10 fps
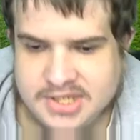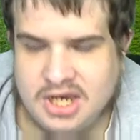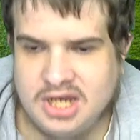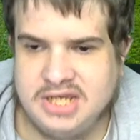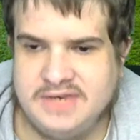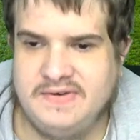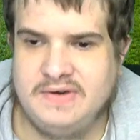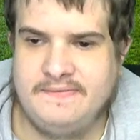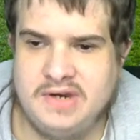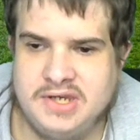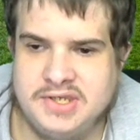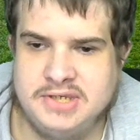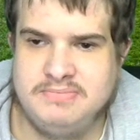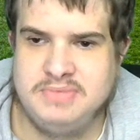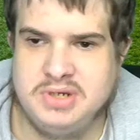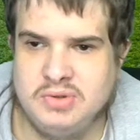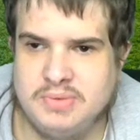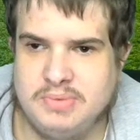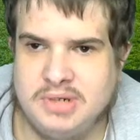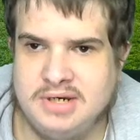Huddersfield versus
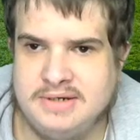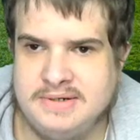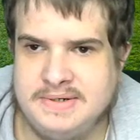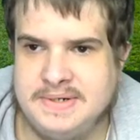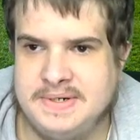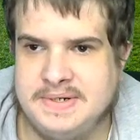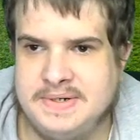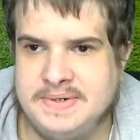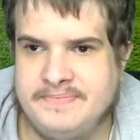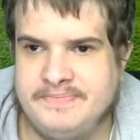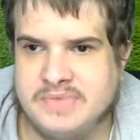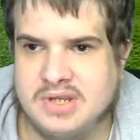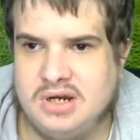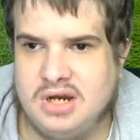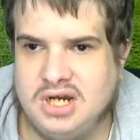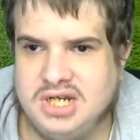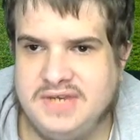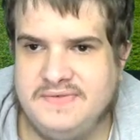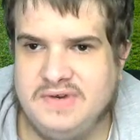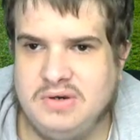Middlesbrough.
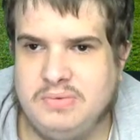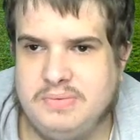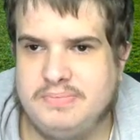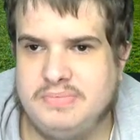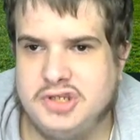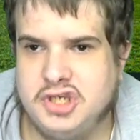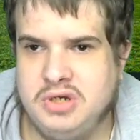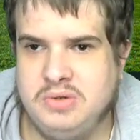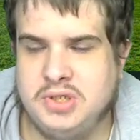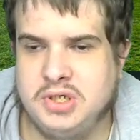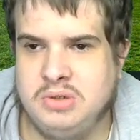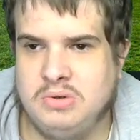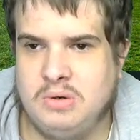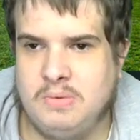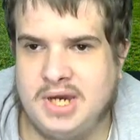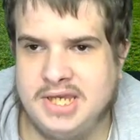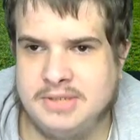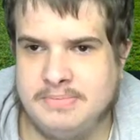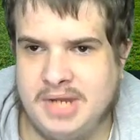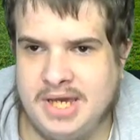Huddersfield 2-2 away
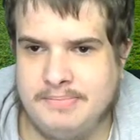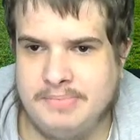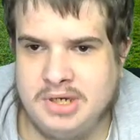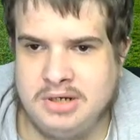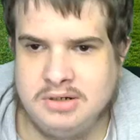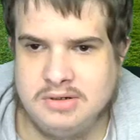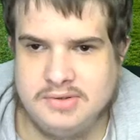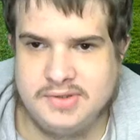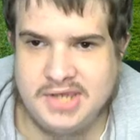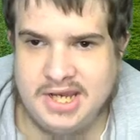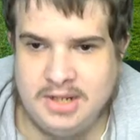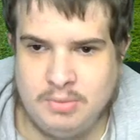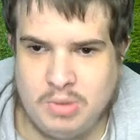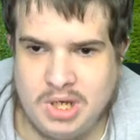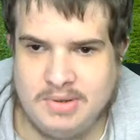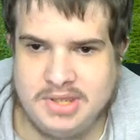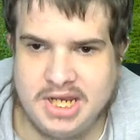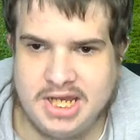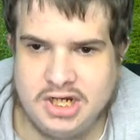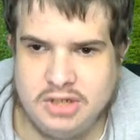to Blackburn, settling well under
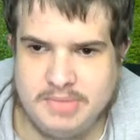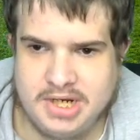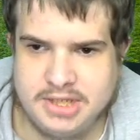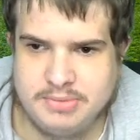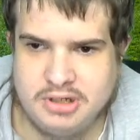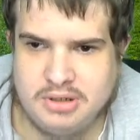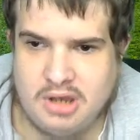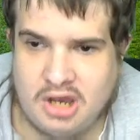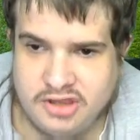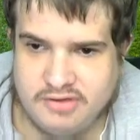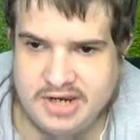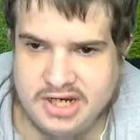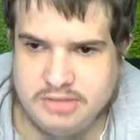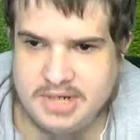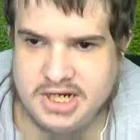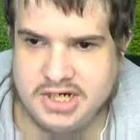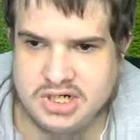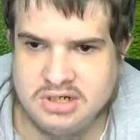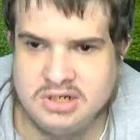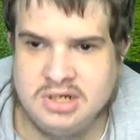their new management under our new
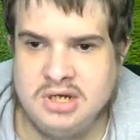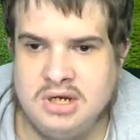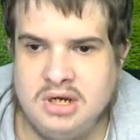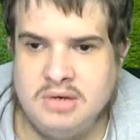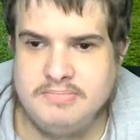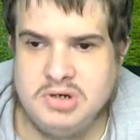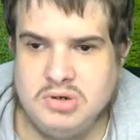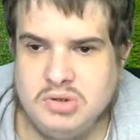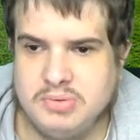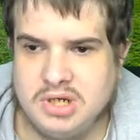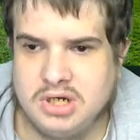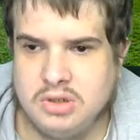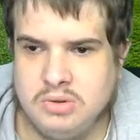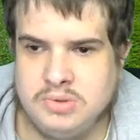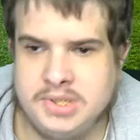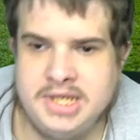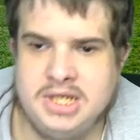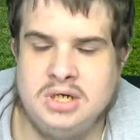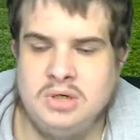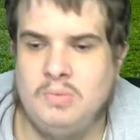manager. Middlesbrough
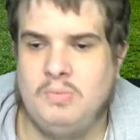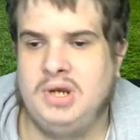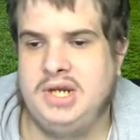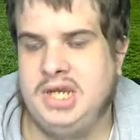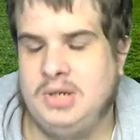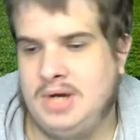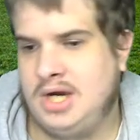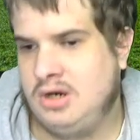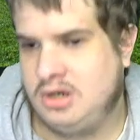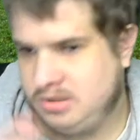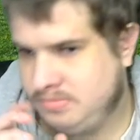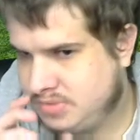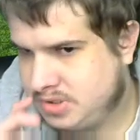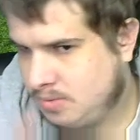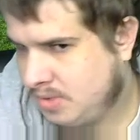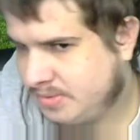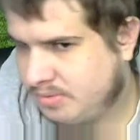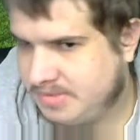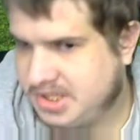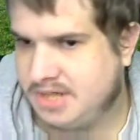losing 1-0 at home to West
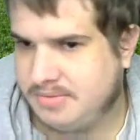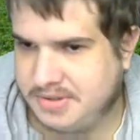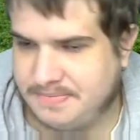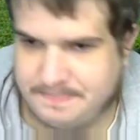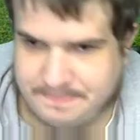Bromwich Albion.